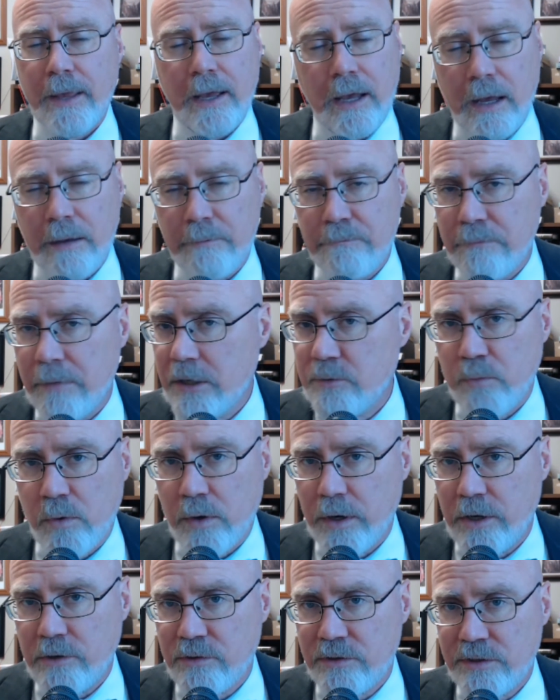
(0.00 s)
I'm much
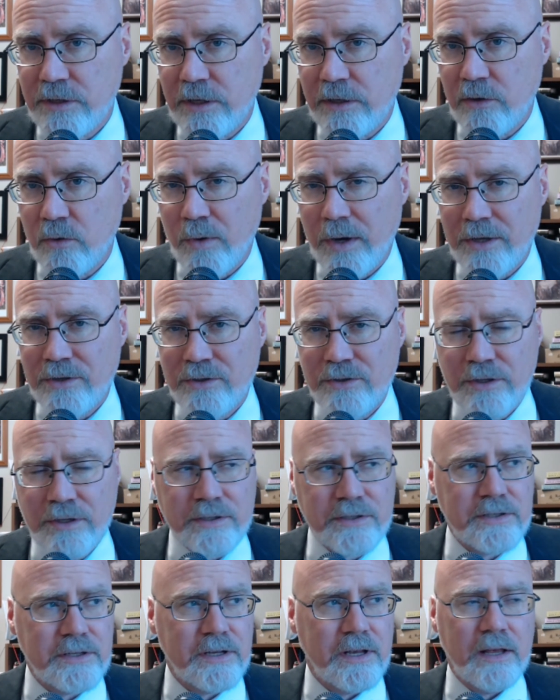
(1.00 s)
more interested in
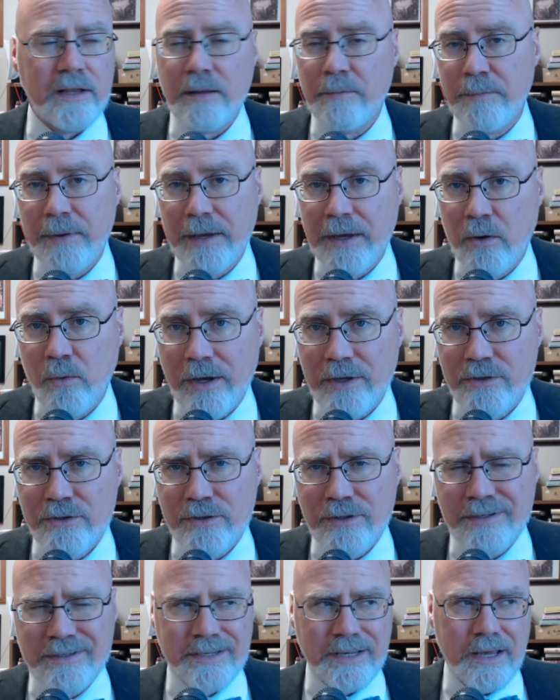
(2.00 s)
questions, the big
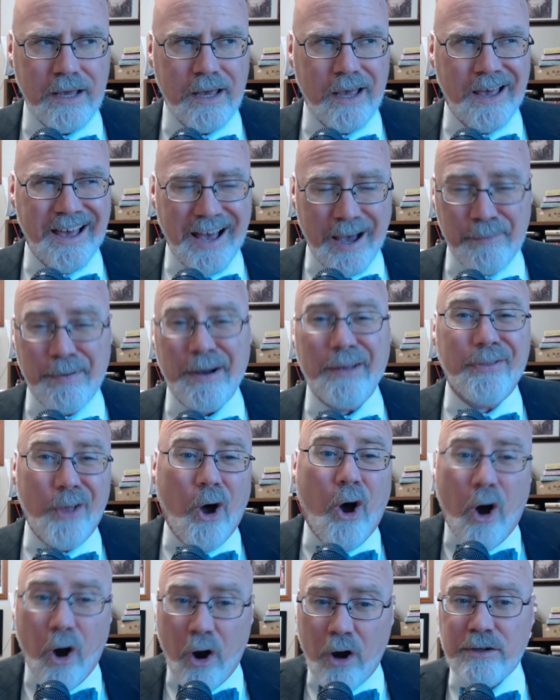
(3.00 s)
questions, about the
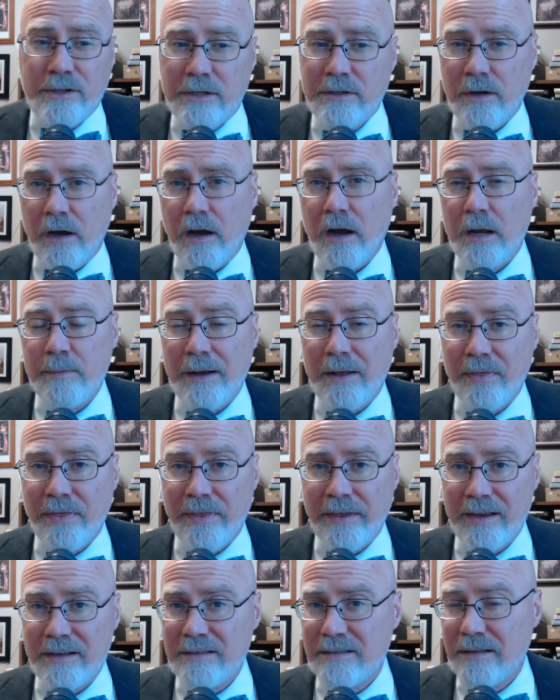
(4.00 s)
hard to talk about
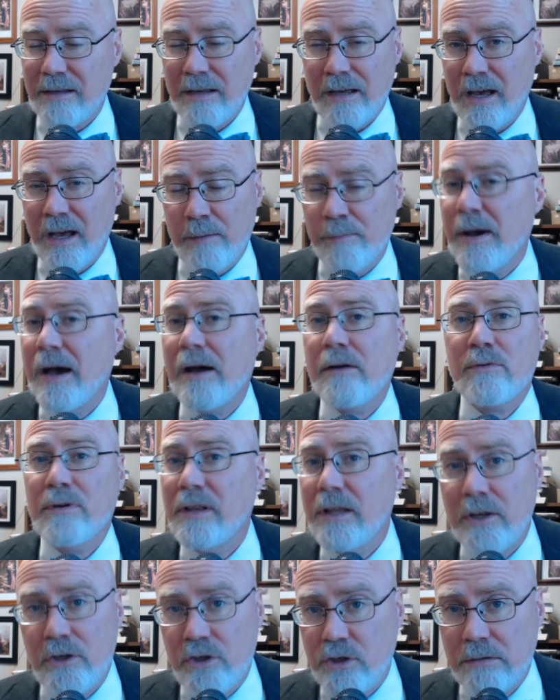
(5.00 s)
things, about
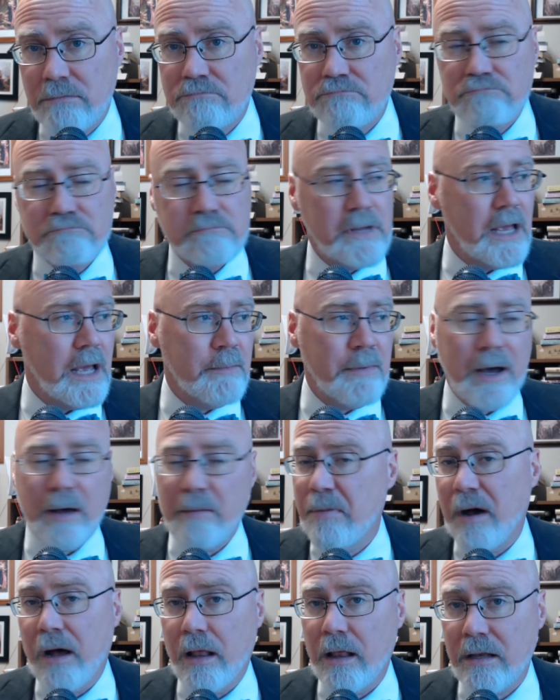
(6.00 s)
religion,
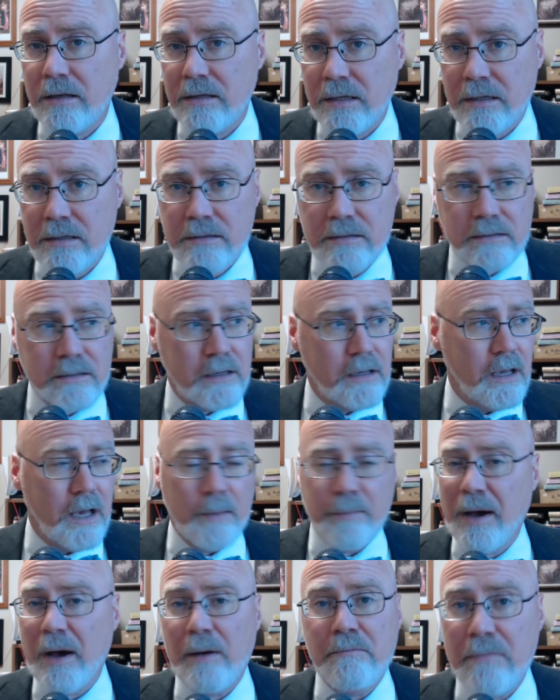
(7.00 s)
about politics,
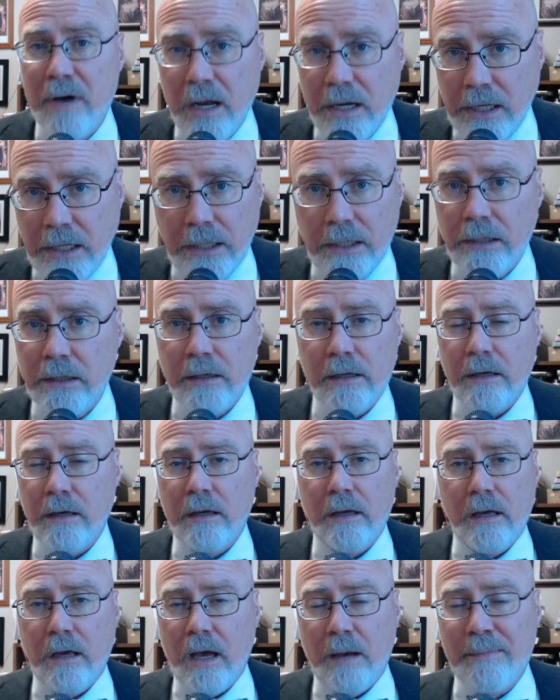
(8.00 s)
about money,
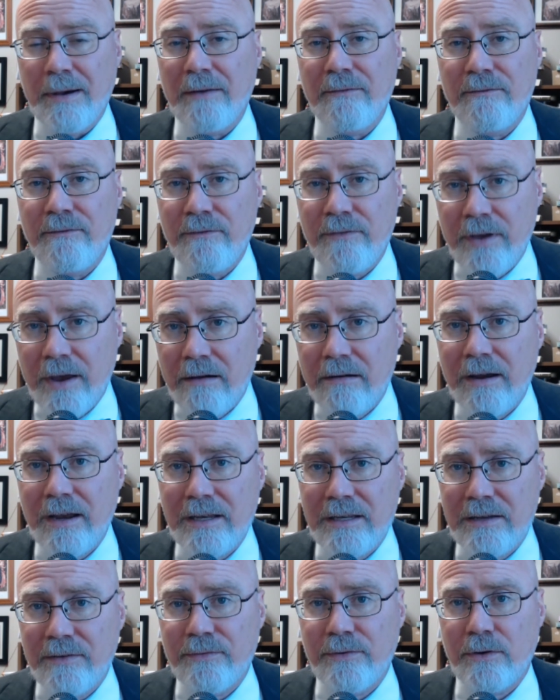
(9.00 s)
about very
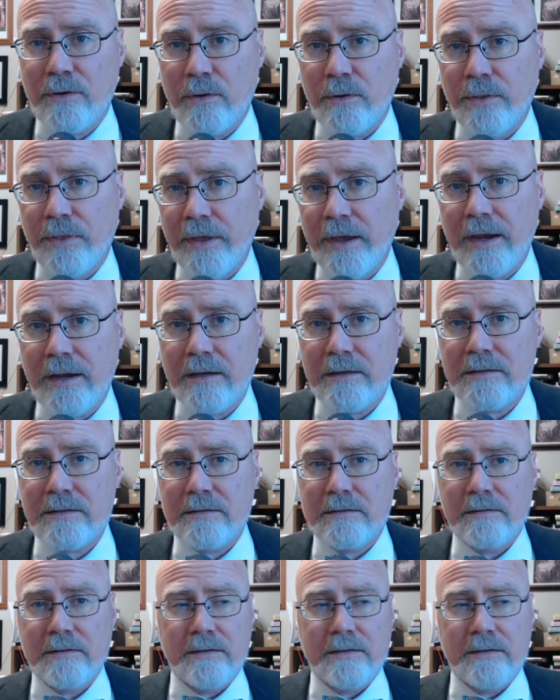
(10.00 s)
difficult things.